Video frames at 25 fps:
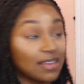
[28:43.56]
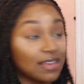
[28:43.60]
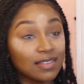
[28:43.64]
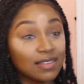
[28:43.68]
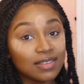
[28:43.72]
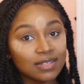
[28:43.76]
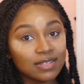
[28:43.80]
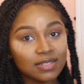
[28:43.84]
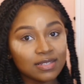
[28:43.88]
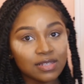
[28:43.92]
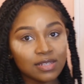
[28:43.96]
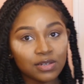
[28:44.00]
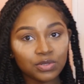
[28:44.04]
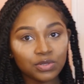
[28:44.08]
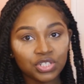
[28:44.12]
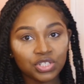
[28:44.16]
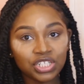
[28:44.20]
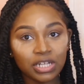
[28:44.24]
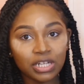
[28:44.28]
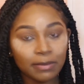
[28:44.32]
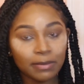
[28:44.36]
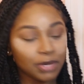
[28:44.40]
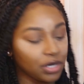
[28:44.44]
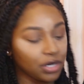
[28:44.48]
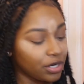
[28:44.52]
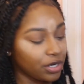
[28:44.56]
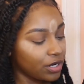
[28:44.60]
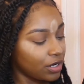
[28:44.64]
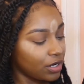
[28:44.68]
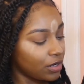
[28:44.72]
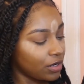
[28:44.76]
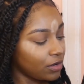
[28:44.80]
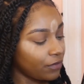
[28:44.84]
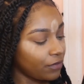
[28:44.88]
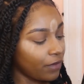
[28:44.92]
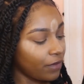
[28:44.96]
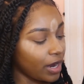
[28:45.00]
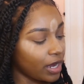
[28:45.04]
this little shimmer
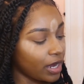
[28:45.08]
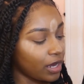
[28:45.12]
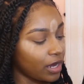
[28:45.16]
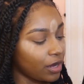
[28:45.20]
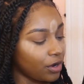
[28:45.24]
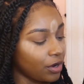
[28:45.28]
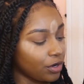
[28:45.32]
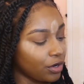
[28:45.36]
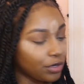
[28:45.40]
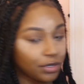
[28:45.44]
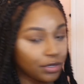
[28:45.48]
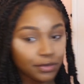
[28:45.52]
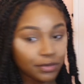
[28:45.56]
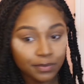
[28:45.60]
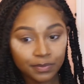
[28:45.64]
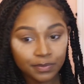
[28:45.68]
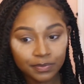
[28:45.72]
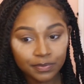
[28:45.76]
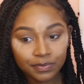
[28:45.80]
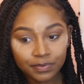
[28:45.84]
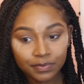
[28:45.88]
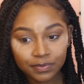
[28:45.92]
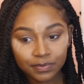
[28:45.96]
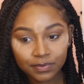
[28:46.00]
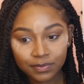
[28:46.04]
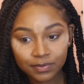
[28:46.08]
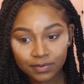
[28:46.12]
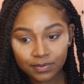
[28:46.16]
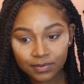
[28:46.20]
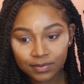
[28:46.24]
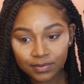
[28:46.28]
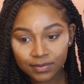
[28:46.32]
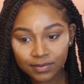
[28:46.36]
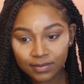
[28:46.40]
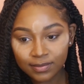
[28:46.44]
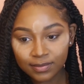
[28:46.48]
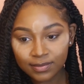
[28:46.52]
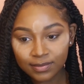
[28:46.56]
right here,
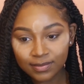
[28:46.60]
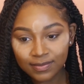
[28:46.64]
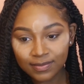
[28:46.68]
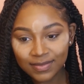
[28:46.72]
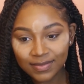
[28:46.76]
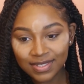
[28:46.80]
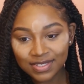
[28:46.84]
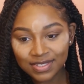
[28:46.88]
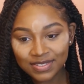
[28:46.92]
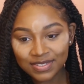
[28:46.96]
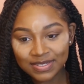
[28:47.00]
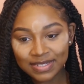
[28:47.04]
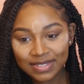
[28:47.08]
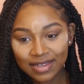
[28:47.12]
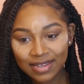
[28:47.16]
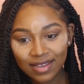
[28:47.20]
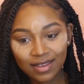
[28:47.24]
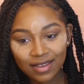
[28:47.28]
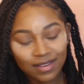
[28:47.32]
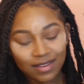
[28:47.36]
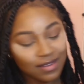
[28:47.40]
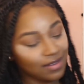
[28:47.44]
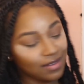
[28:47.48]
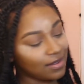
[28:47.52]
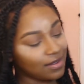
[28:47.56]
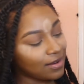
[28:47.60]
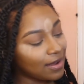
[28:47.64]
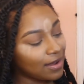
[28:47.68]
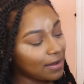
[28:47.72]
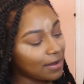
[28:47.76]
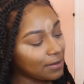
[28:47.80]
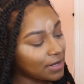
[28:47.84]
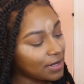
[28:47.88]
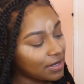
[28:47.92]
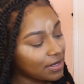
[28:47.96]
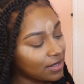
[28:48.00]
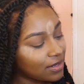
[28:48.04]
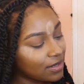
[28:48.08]
this shade, and I'm
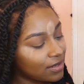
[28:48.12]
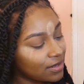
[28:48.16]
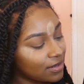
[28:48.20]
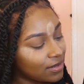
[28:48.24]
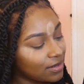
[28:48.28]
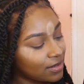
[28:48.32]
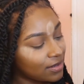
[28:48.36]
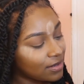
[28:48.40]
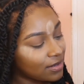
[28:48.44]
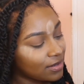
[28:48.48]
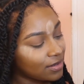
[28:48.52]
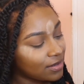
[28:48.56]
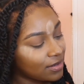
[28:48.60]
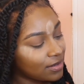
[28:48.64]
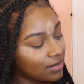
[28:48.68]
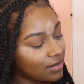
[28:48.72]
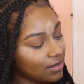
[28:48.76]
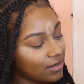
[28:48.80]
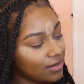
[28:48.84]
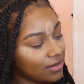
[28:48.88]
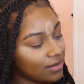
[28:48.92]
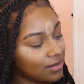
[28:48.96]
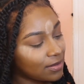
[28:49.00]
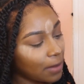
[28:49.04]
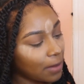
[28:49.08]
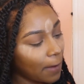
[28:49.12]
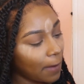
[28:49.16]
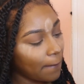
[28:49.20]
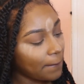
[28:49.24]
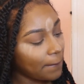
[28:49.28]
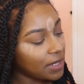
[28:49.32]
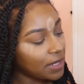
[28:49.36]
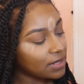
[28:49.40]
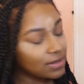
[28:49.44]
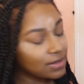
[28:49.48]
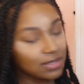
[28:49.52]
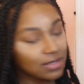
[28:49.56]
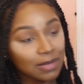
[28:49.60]
gonna
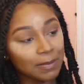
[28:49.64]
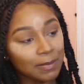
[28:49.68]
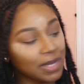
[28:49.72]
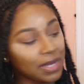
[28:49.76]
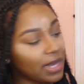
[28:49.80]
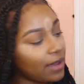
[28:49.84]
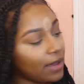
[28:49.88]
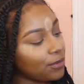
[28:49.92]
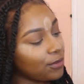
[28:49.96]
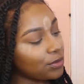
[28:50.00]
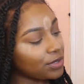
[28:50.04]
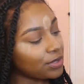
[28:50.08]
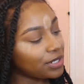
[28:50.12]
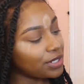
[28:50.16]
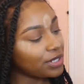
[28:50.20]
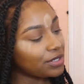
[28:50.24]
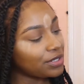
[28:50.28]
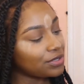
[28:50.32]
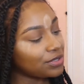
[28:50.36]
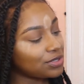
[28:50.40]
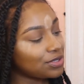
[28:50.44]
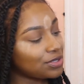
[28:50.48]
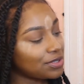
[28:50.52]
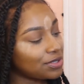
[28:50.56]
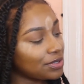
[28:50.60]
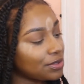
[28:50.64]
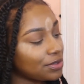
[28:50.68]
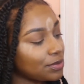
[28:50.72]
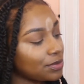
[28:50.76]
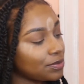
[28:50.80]
put some of that on there too.